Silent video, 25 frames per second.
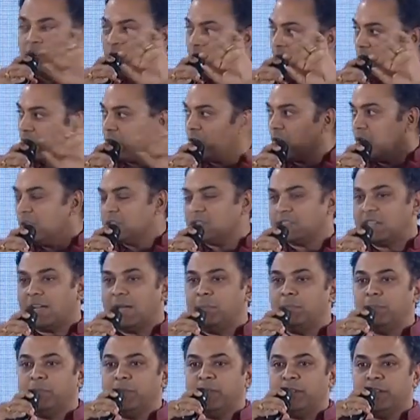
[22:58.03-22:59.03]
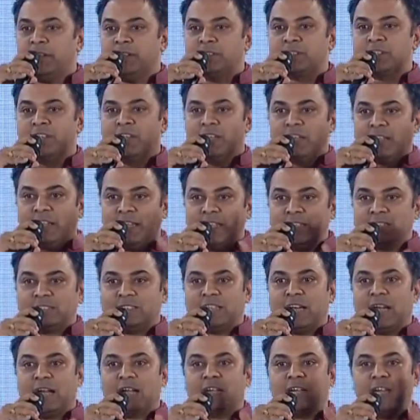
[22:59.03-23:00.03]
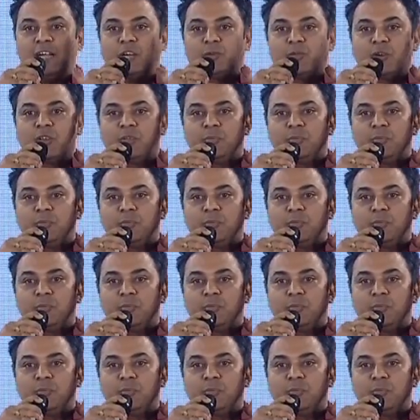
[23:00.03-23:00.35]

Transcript: across time periods, is that it was